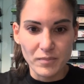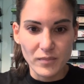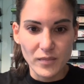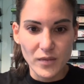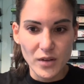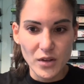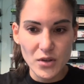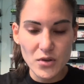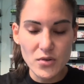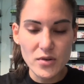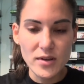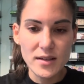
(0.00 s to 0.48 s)

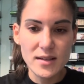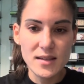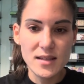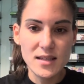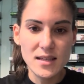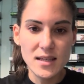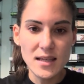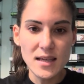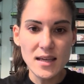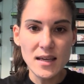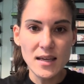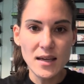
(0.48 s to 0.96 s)
you can
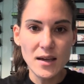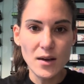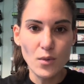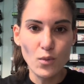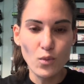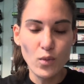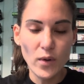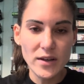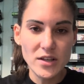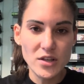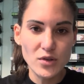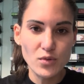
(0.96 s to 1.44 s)
see
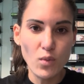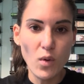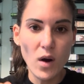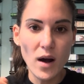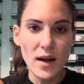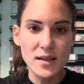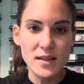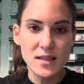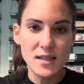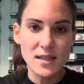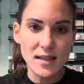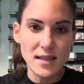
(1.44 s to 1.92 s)
which
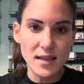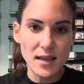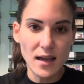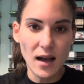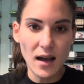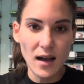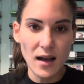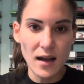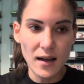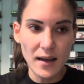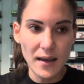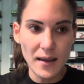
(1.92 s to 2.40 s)
ones
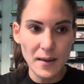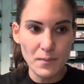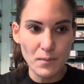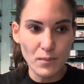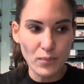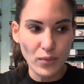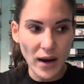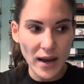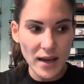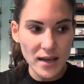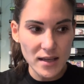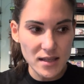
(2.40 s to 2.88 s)

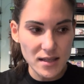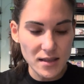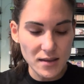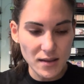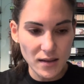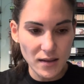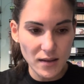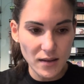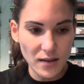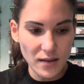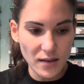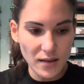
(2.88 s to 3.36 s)
embrace
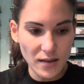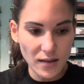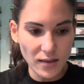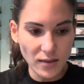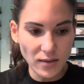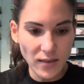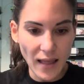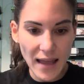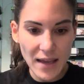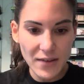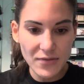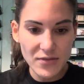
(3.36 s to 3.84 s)

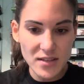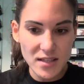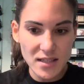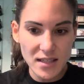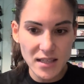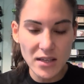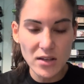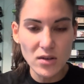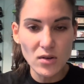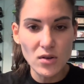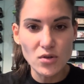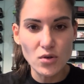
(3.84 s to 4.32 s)
life
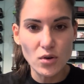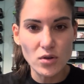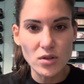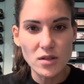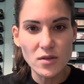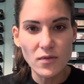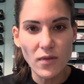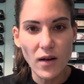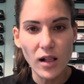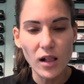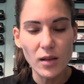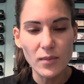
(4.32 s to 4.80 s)
skills or the
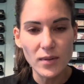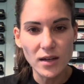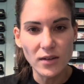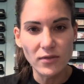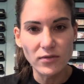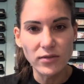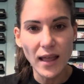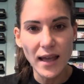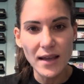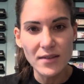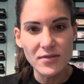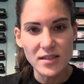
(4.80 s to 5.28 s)
development
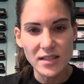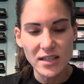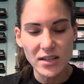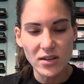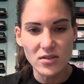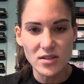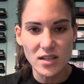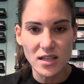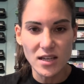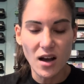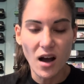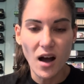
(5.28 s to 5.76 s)
of life
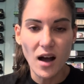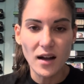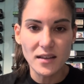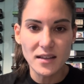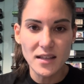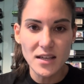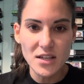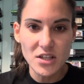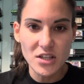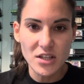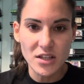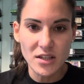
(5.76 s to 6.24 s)
skills and
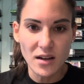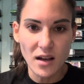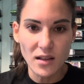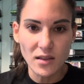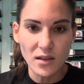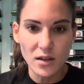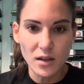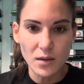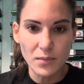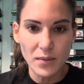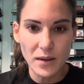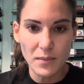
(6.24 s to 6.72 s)
cognition a
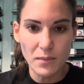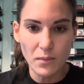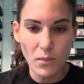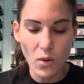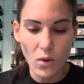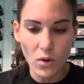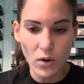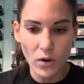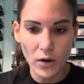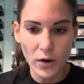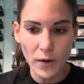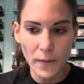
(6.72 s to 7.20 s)
little bit
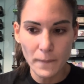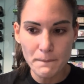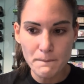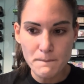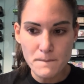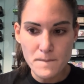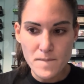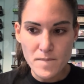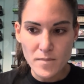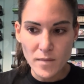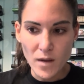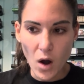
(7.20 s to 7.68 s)
more
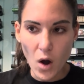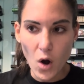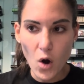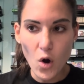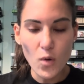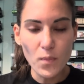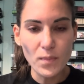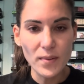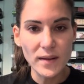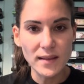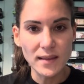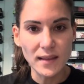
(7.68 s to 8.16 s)

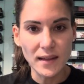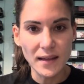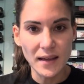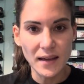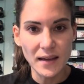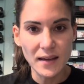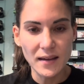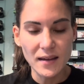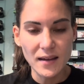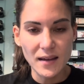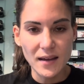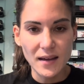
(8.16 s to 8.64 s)

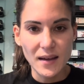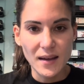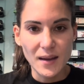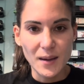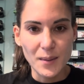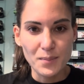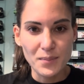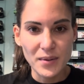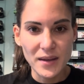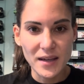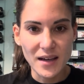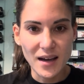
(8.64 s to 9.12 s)
openly,
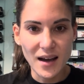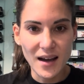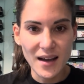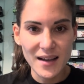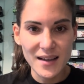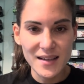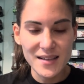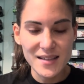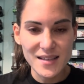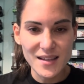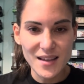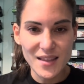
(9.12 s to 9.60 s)

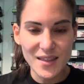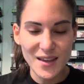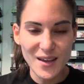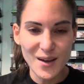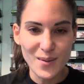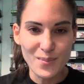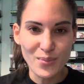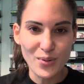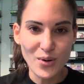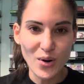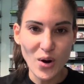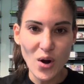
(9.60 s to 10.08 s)
because the
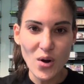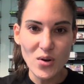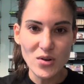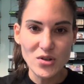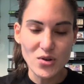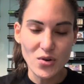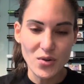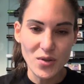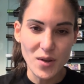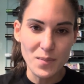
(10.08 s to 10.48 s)
approach or the